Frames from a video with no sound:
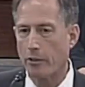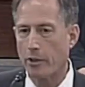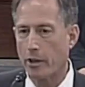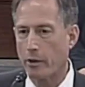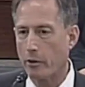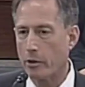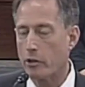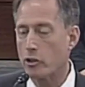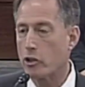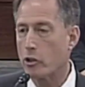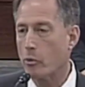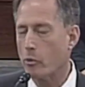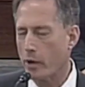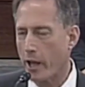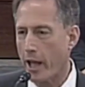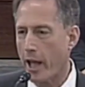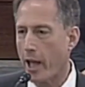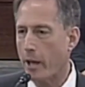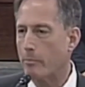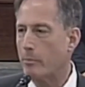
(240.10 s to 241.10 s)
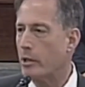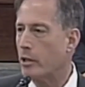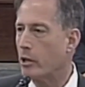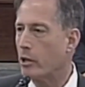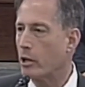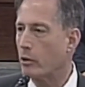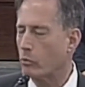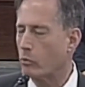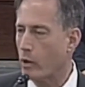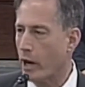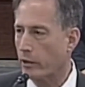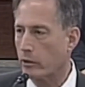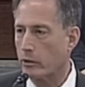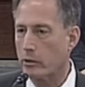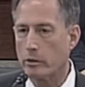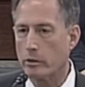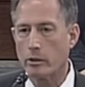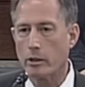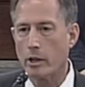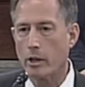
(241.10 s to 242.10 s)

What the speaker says: there. And so we have been on record.